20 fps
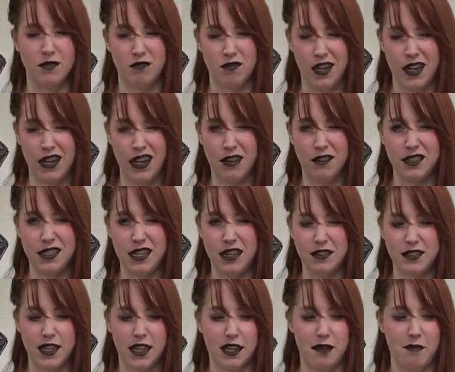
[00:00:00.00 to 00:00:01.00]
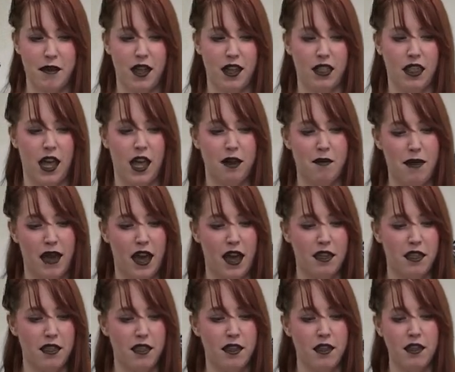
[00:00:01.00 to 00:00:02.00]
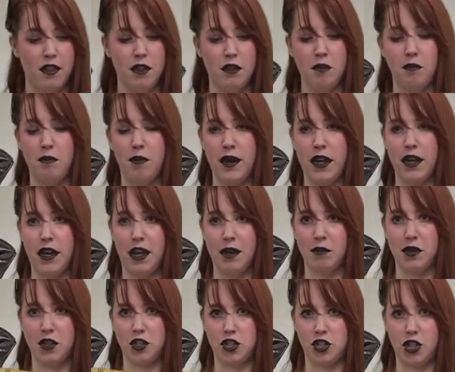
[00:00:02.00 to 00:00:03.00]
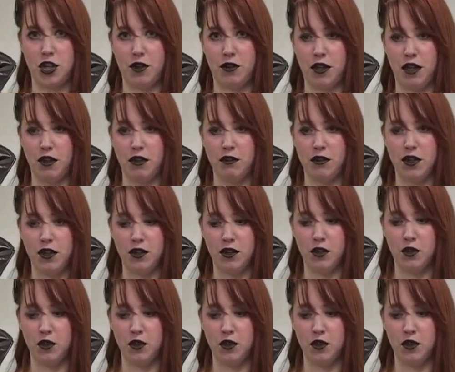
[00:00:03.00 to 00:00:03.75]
Right now it sounds like I'm a lot of math, but I'm gonna show you,